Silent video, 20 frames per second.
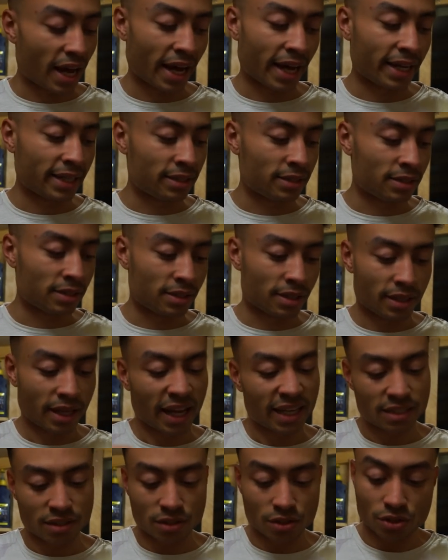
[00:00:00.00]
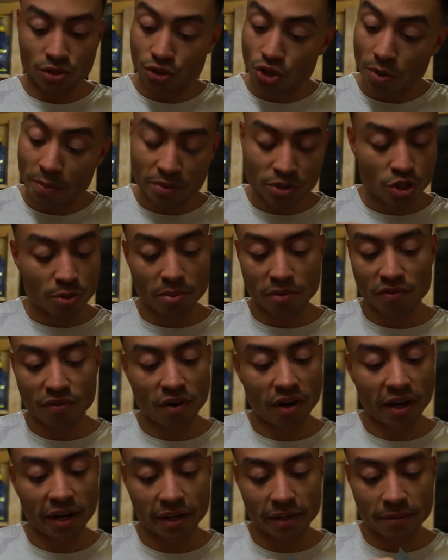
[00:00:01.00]
and that's super, super
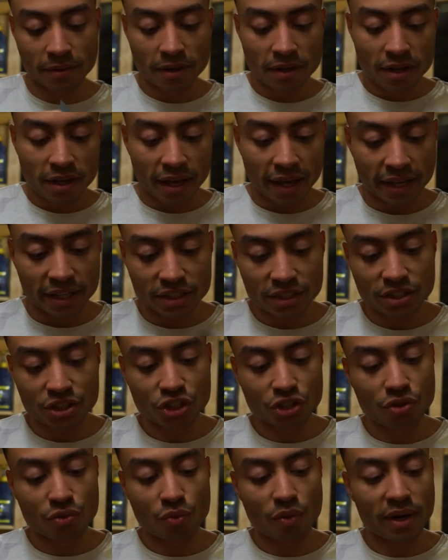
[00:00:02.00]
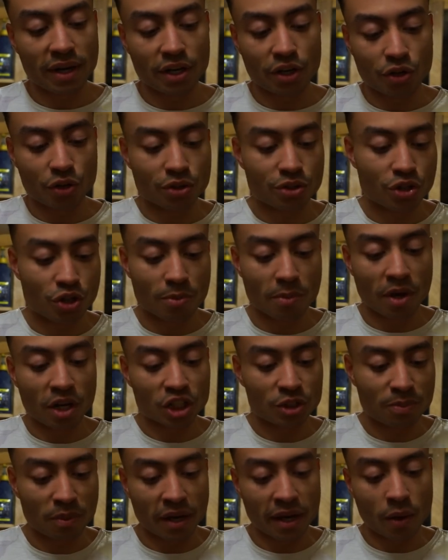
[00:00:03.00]
fine. It shouldn't really do too
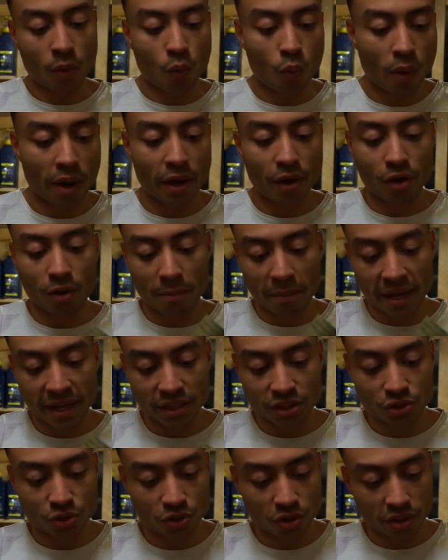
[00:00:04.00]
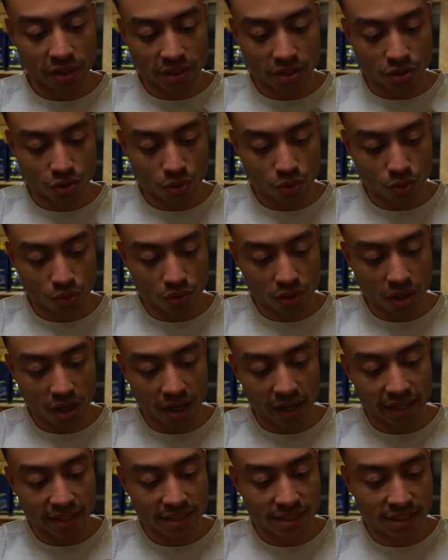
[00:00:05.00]
much, but it will make sure that this is all
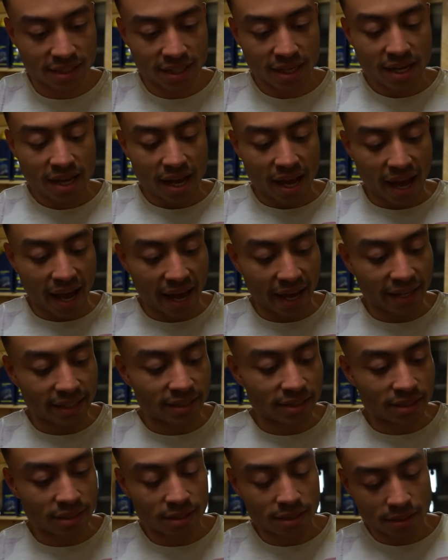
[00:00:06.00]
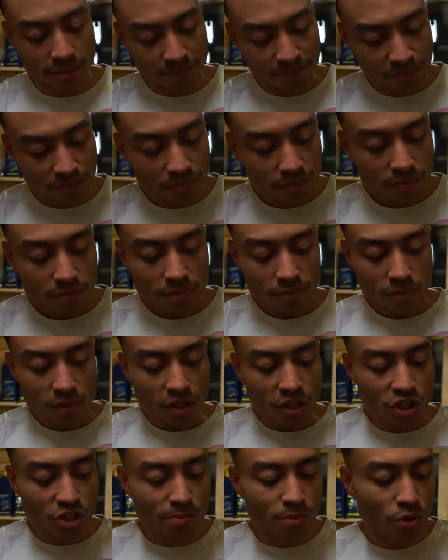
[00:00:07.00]
nice and
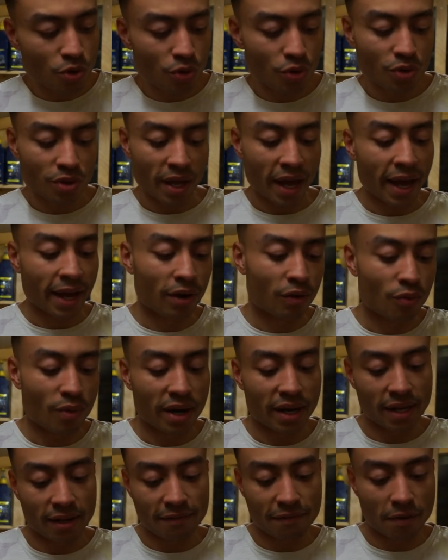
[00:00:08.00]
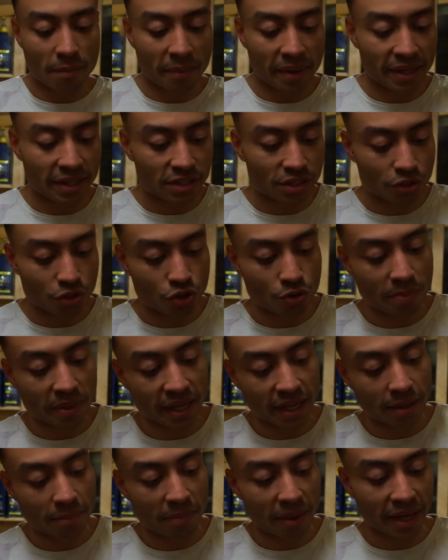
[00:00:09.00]
smooth and ready for me to
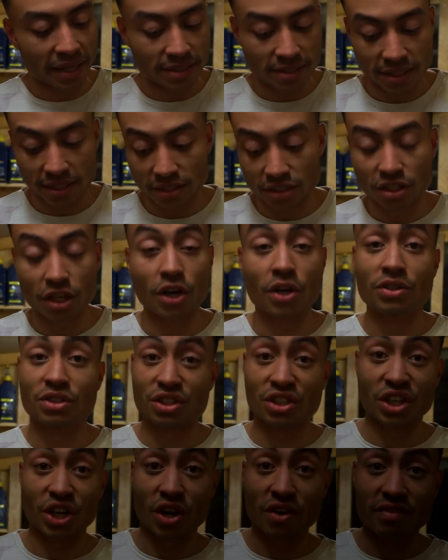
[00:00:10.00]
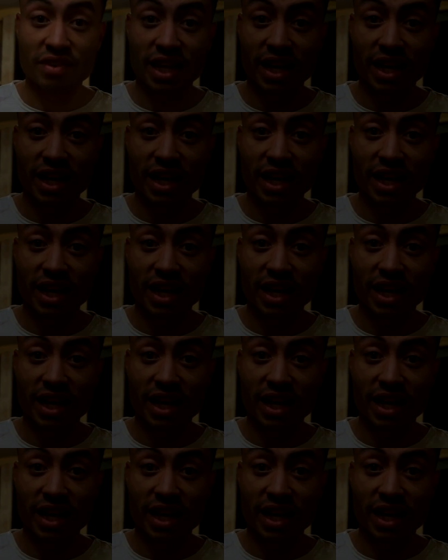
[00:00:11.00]
begin painting. So I'm just gonna go over